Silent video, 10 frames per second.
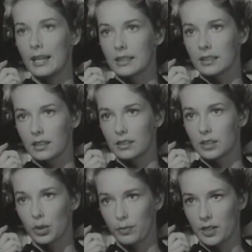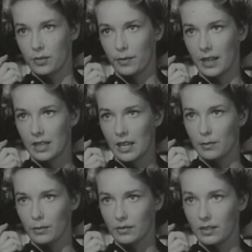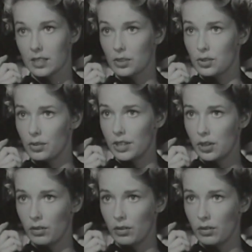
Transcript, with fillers: Alan, don't mention my name. This is Julie